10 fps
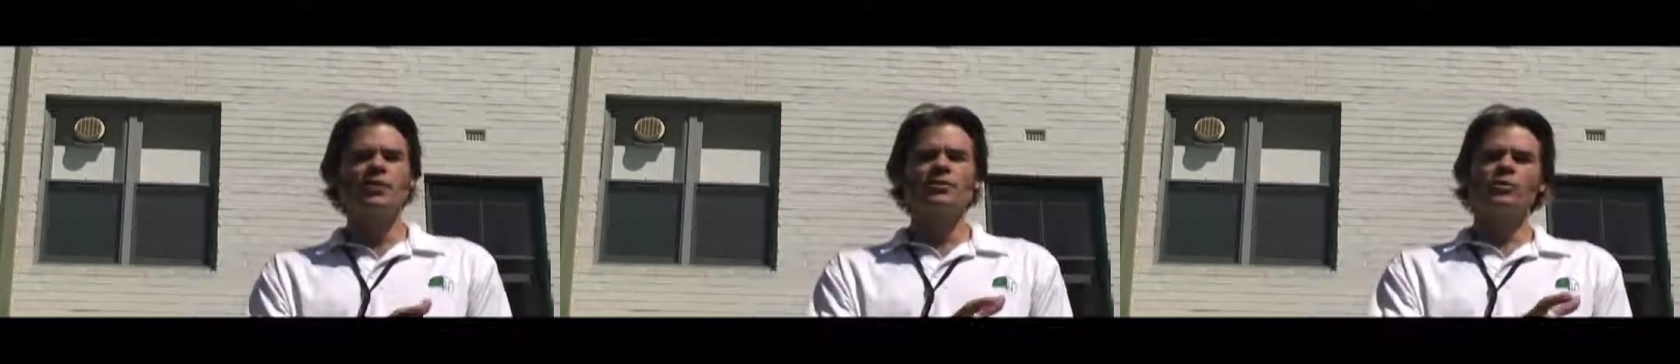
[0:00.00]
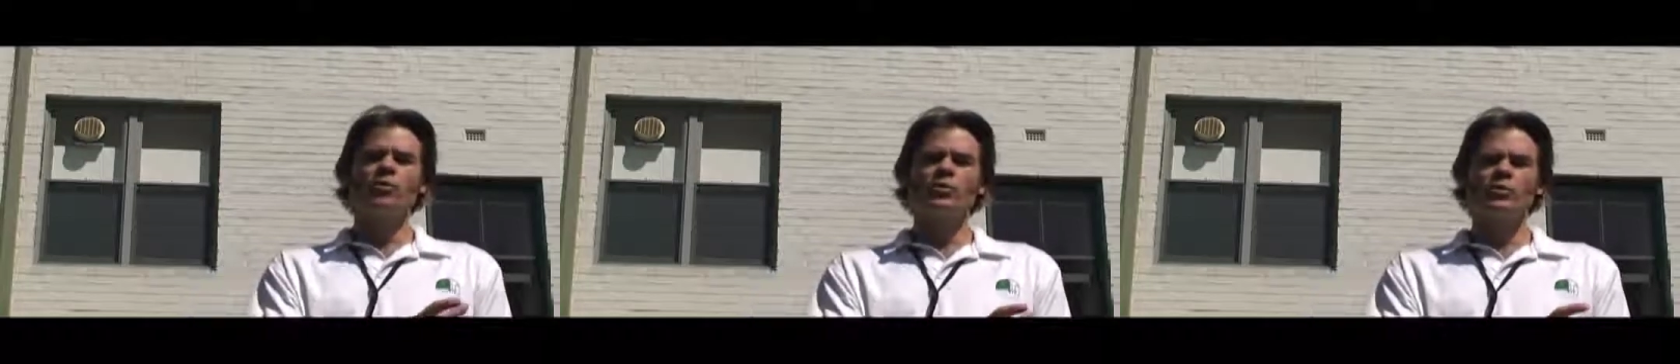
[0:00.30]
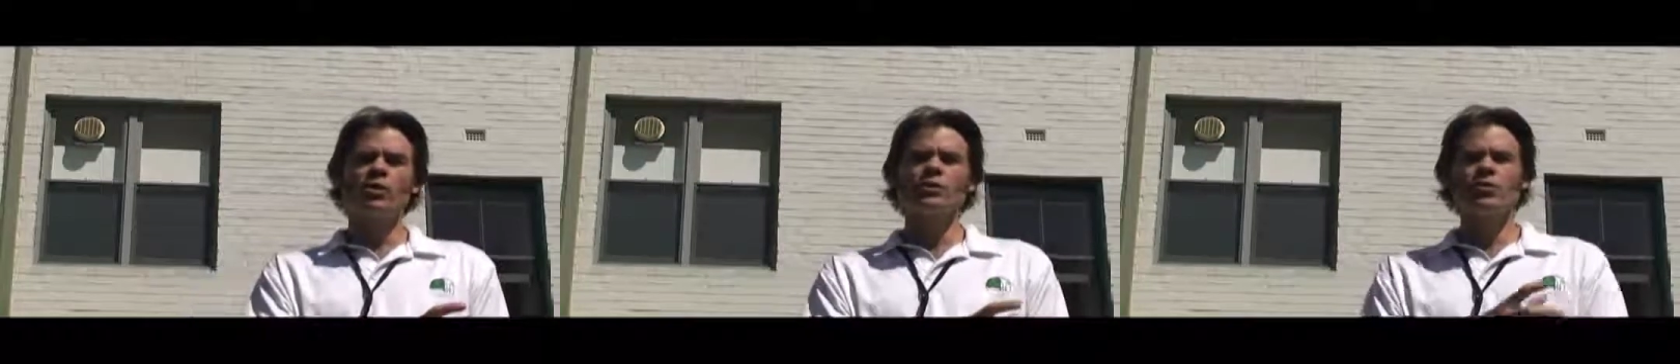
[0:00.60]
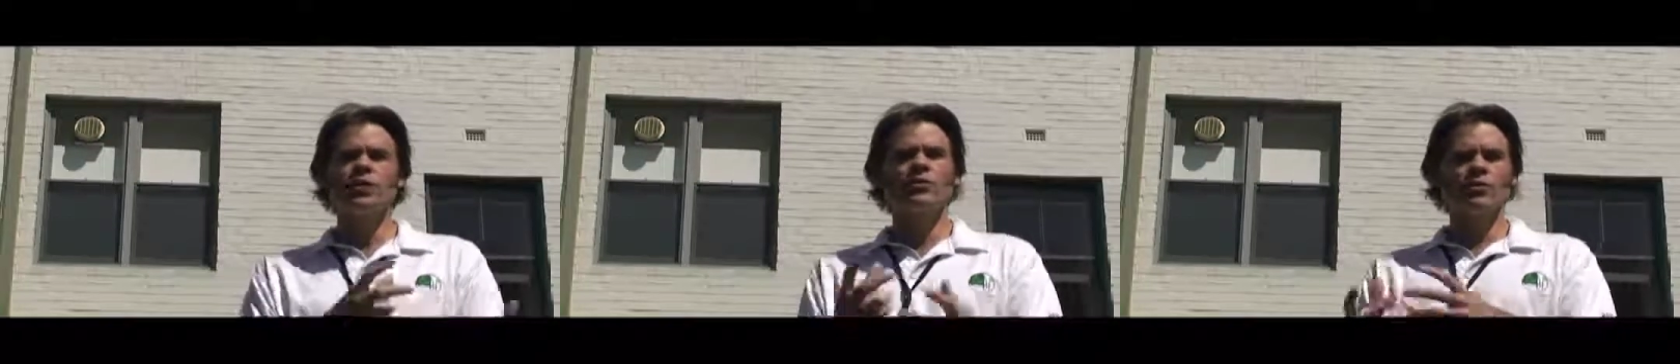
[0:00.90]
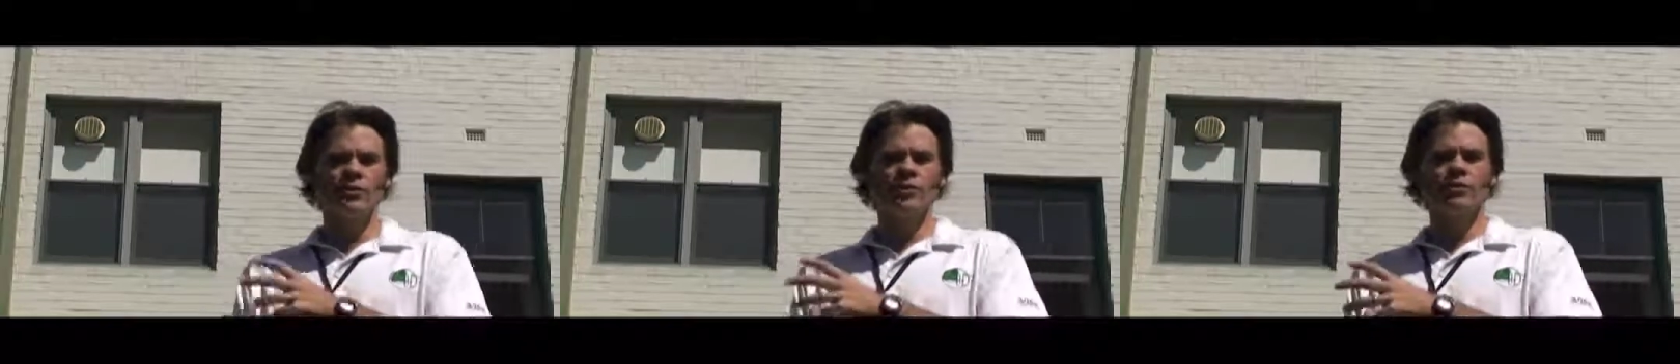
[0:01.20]
as growers are
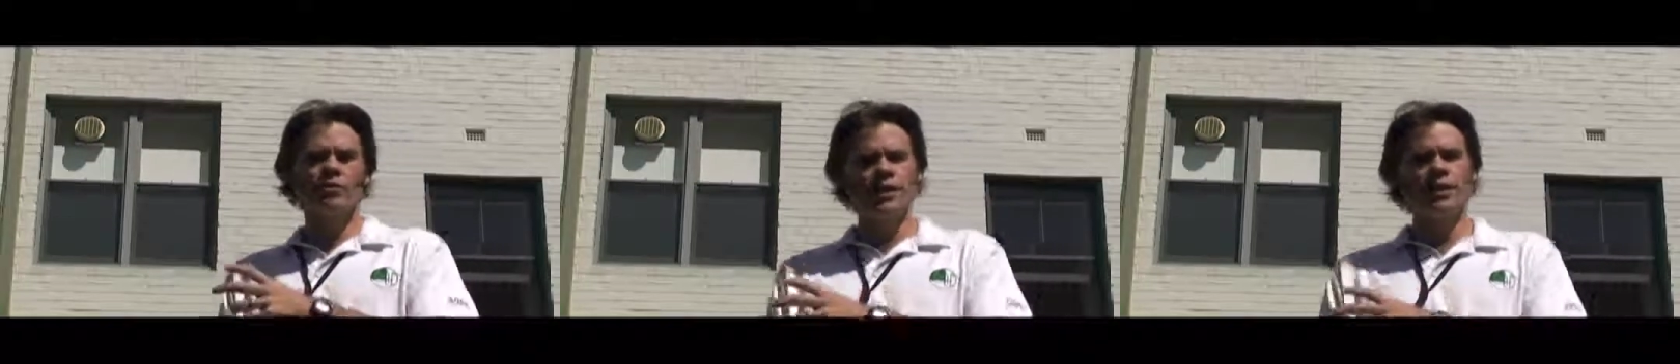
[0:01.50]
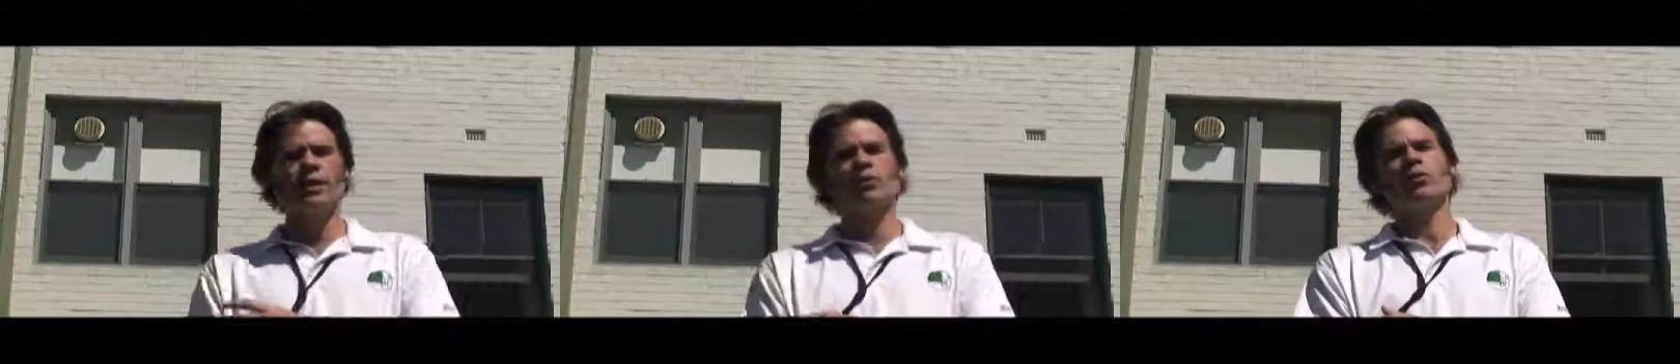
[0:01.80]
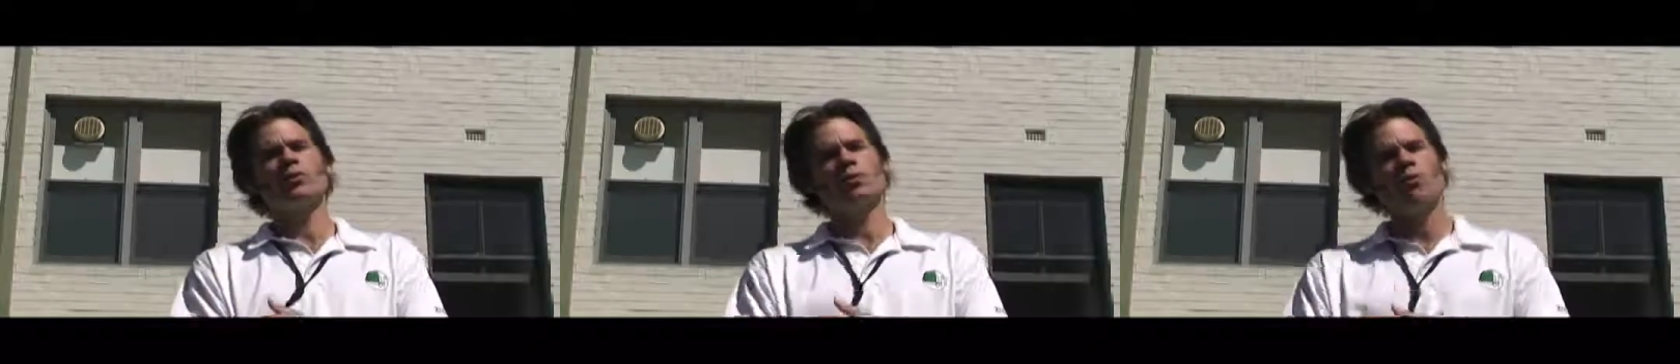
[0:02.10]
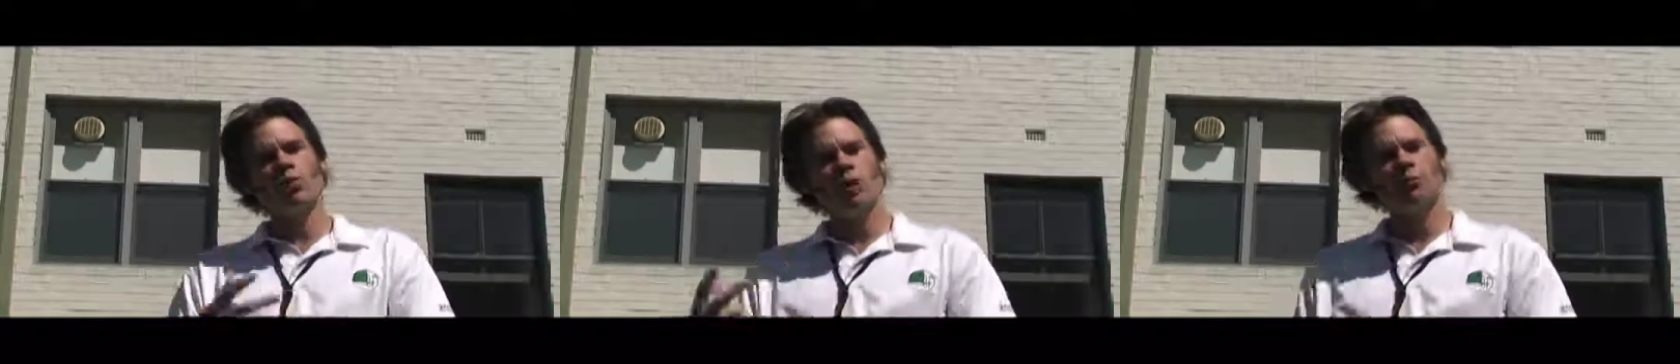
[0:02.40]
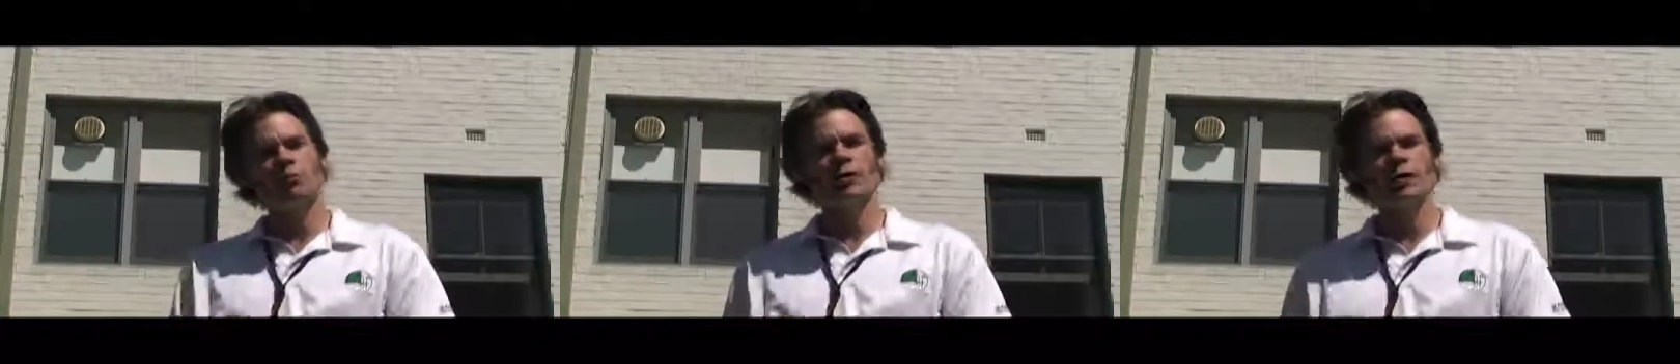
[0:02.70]
transitioning or they're taking out orchards and want
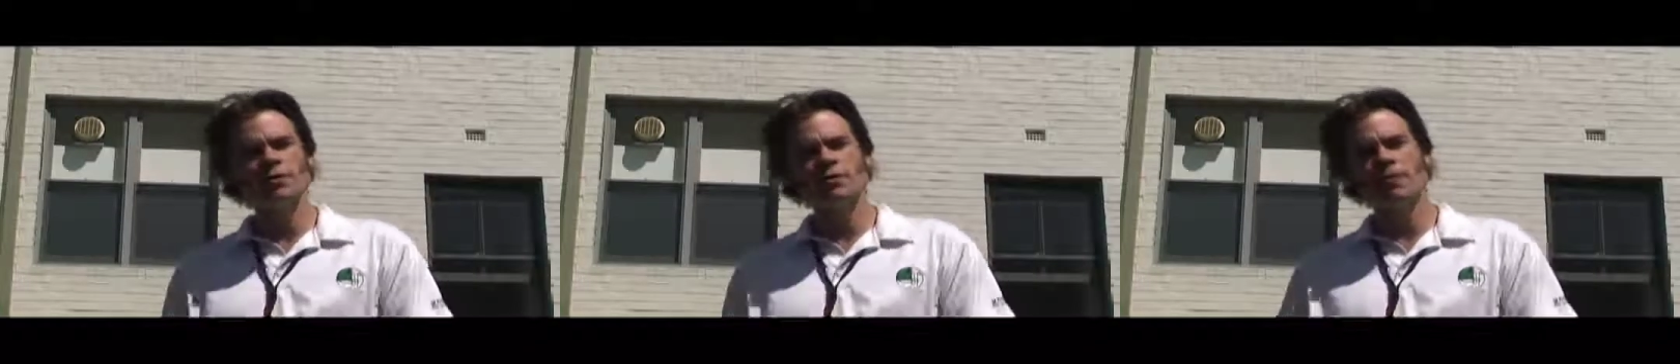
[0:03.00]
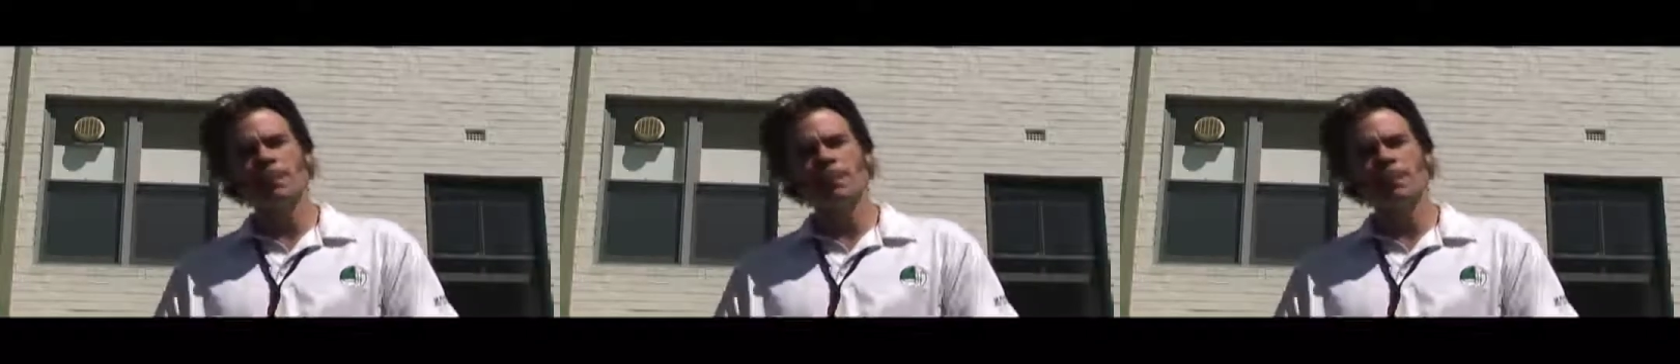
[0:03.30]
to replace,